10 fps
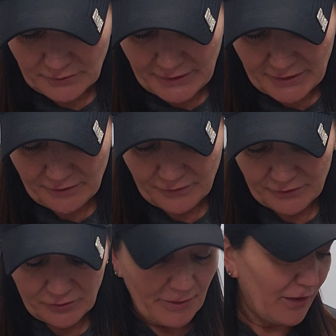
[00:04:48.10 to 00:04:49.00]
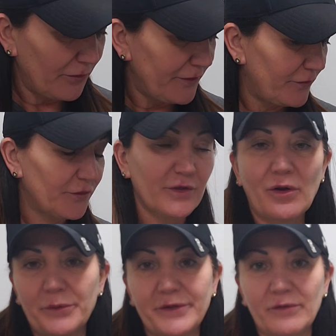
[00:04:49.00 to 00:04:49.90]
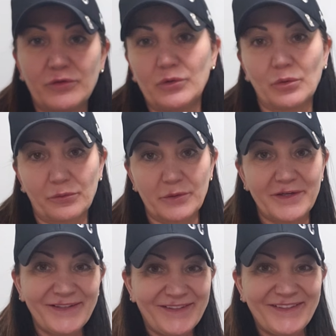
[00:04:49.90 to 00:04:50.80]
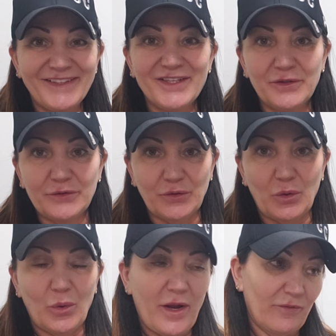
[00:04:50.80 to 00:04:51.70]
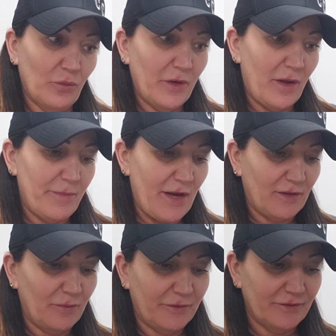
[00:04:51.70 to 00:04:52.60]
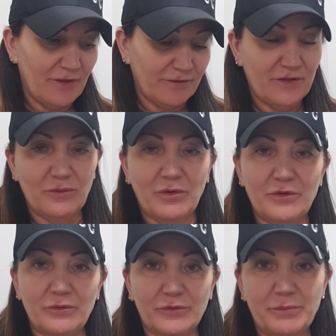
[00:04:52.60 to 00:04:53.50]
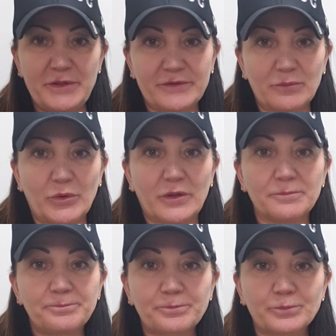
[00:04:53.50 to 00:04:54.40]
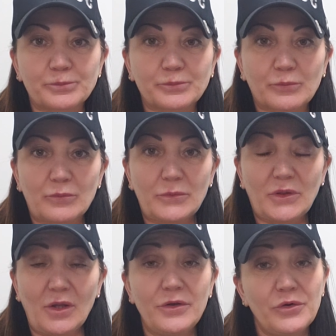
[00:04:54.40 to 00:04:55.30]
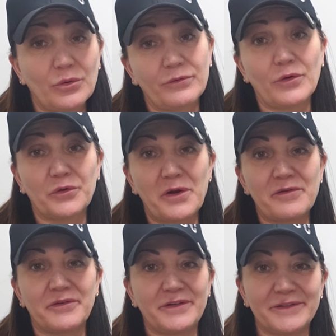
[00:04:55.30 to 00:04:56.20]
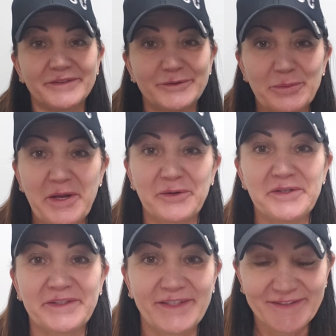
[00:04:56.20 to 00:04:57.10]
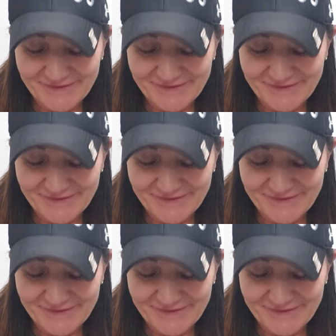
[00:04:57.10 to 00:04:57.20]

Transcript: And then your batteries, you should always have 2 or 3. So have one on backup, because the last thing you want to do is be somewhere and you go to photograph and your battery's dead.